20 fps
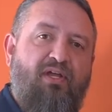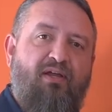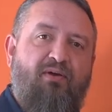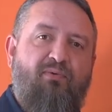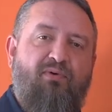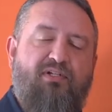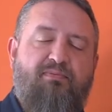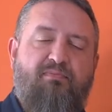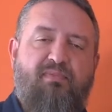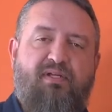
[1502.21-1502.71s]

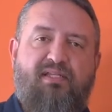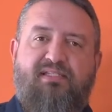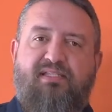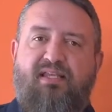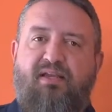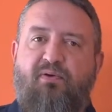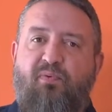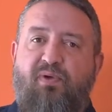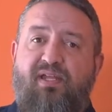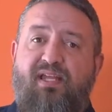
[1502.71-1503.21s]
which means
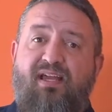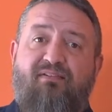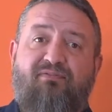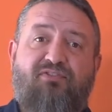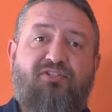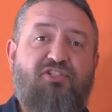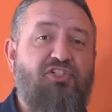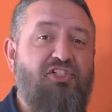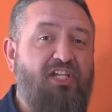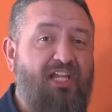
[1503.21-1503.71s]
that we
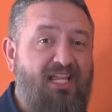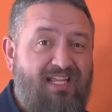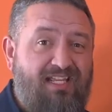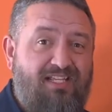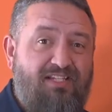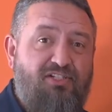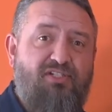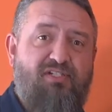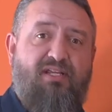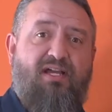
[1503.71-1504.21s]
have
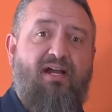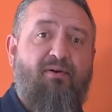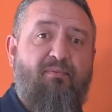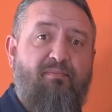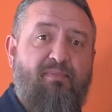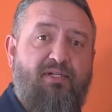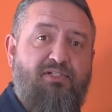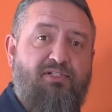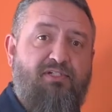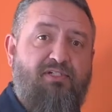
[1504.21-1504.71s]
changed our
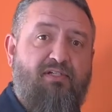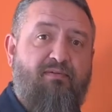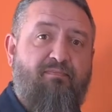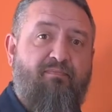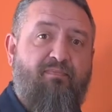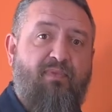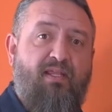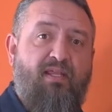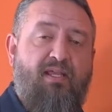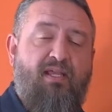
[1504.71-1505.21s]
mission
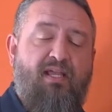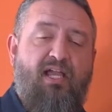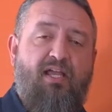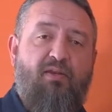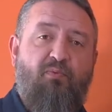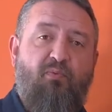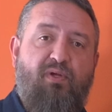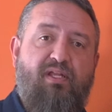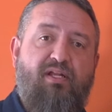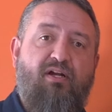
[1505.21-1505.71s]

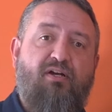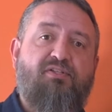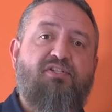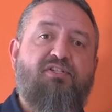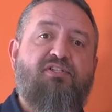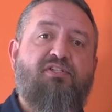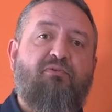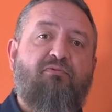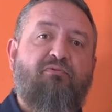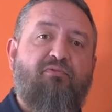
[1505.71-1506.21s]
and we are
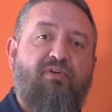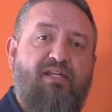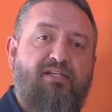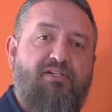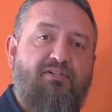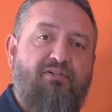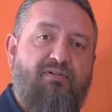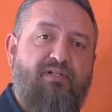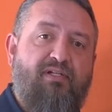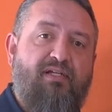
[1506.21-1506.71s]

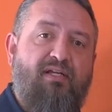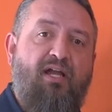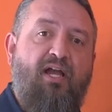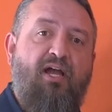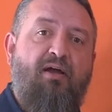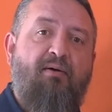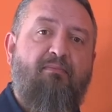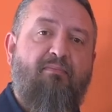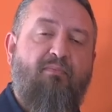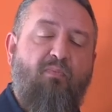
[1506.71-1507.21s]
surrendering
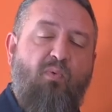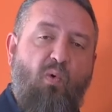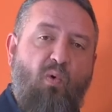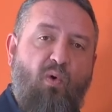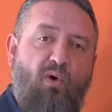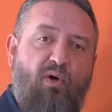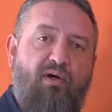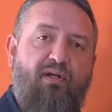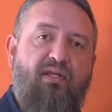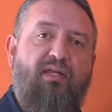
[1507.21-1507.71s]

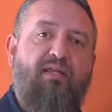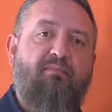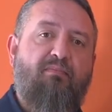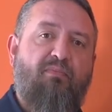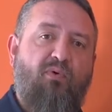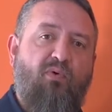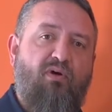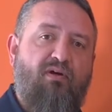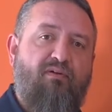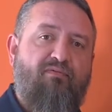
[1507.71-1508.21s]
more and
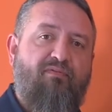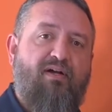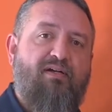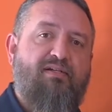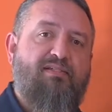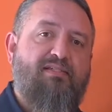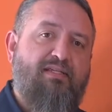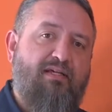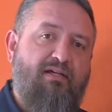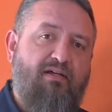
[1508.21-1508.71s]
more of
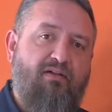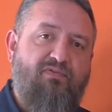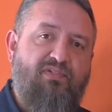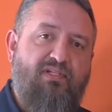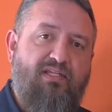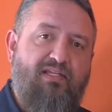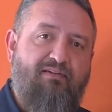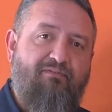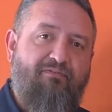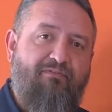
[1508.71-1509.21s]
ourselves
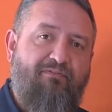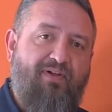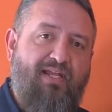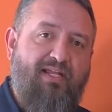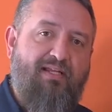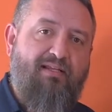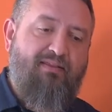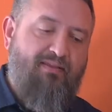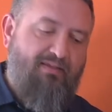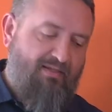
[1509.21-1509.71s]
in
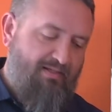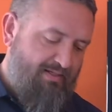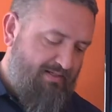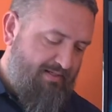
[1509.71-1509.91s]
faith